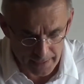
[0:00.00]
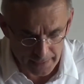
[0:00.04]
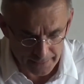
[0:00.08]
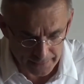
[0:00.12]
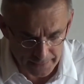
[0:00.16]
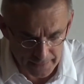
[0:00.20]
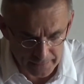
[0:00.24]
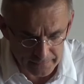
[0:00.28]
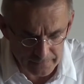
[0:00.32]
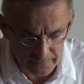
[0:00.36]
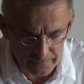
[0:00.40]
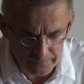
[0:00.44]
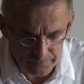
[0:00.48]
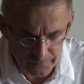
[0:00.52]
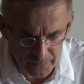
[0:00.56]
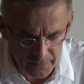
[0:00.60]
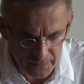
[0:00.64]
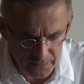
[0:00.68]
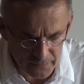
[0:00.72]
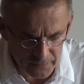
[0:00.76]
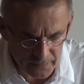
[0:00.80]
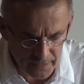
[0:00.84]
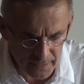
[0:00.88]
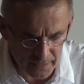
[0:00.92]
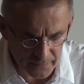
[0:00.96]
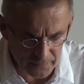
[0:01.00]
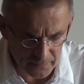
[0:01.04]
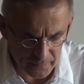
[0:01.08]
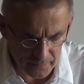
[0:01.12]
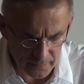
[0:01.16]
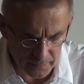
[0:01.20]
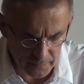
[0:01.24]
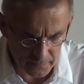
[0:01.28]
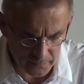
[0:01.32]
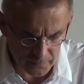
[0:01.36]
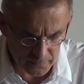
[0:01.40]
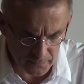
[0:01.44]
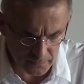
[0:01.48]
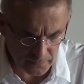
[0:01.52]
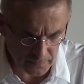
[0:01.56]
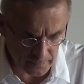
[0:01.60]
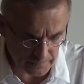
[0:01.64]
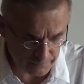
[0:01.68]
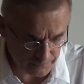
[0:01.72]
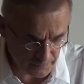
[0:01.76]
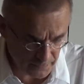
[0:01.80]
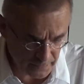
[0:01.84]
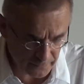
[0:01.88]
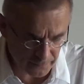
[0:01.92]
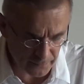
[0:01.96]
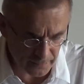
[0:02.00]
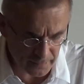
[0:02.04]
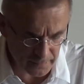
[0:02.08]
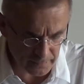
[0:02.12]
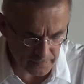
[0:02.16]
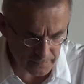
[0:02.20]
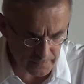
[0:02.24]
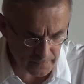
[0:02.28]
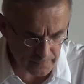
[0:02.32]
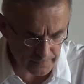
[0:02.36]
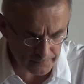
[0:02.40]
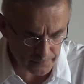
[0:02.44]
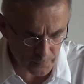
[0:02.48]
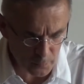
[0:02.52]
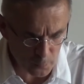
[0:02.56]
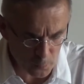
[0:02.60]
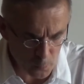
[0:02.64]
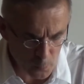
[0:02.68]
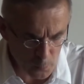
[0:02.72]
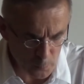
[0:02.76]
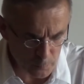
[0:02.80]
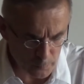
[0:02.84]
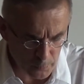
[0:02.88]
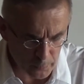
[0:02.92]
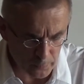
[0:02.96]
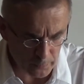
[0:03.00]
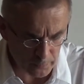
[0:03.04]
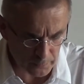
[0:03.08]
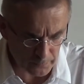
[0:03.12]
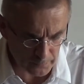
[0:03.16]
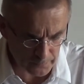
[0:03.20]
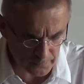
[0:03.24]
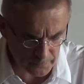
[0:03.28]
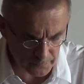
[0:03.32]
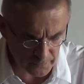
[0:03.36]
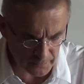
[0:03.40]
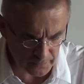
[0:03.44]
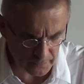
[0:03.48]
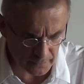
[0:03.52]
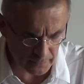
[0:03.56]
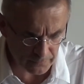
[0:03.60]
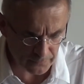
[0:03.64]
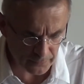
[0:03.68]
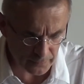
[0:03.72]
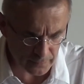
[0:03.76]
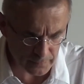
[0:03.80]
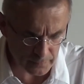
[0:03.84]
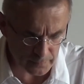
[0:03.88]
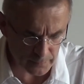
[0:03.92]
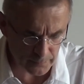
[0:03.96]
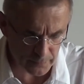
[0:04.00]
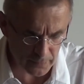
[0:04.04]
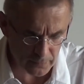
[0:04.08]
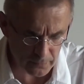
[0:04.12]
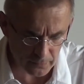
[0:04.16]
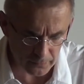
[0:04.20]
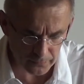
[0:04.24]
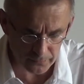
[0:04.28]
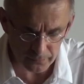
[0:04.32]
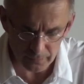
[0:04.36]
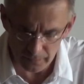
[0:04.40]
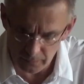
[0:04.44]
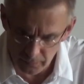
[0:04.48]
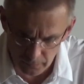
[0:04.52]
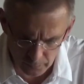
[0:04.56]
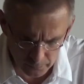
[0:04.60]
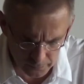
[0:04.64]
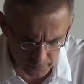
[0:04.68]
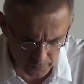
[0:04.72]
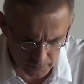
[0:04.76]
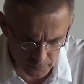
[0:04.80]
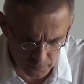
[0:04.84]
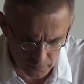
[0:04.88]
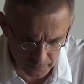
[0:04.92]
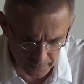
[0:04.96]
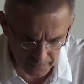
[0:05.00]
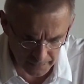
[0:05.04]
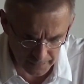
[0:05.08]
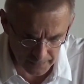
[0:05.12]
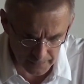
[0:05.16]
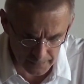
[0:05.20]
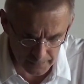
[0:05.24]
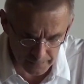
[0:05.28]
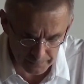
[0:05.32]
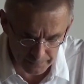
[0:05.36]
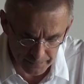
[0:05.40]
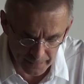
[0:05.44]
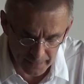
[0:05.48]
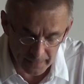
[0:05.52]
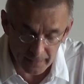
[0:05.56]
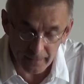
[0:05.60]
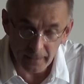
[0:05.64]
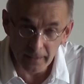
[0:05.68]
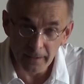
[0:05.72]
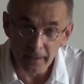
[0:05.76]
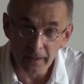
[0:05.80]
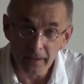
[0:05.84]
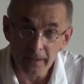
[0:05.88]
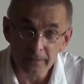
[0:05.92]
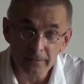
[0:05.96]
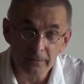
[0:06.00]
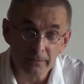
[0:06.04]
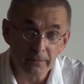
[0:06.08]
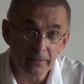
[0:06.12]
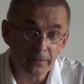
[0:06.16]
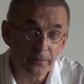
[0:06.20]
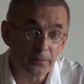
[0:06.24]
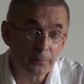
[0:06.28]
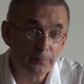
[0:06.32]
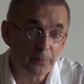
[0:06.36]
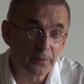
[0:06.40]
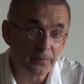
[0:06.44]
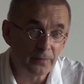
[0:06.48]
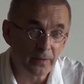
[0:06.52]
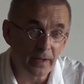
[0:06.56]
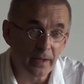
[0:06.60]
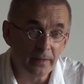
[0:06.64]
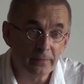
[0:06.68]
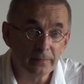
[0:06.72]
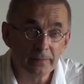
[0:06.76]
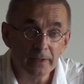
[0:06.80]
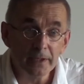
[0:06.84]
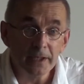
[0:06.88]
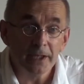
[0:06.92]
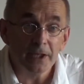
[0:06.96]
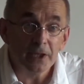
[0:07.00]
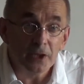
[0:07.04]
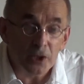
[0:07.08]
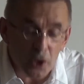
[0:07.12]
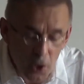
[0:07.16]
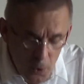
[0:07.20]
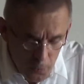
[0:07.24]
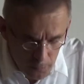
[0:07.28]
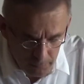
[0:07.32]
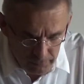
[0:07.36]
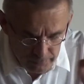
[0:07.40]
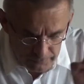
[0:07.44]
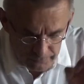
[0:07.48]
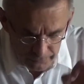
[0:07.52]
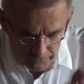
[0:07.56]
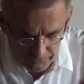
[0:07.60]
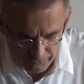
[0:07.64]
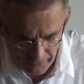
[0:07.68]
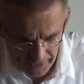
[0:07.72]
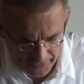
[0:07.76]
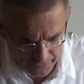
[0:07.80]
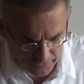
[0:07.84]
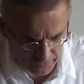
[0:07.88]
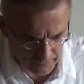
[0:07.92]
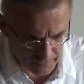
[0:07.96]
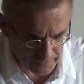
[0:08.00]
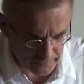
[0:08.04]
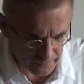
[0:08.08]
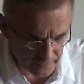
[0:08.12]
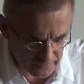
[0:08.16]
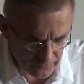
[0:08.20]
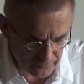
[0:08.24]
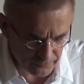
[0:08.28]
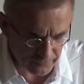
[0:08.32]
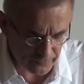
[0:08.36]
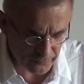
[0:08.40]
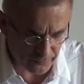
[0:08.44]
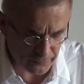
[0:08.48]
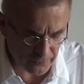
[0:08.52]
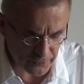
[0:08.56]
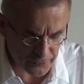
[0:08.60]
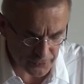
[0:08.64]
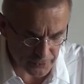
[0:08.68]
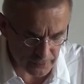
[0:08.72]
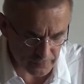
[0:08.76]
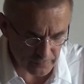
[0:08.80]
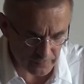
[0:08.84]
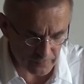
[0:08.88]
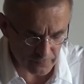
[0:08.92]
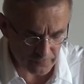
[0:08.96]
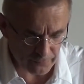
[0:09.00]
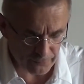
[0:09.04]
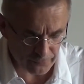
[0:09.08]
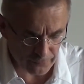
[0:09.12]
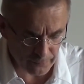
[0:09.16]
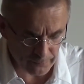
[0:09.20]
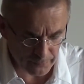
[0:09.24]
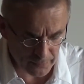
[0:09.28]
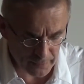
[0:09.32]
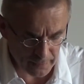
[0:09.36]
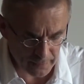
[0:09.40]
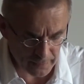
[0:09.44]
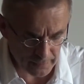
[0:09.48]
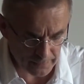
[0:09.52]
Yet this task is difficult, or more difficult because, according to Hegel, there is precisely no gradual transition from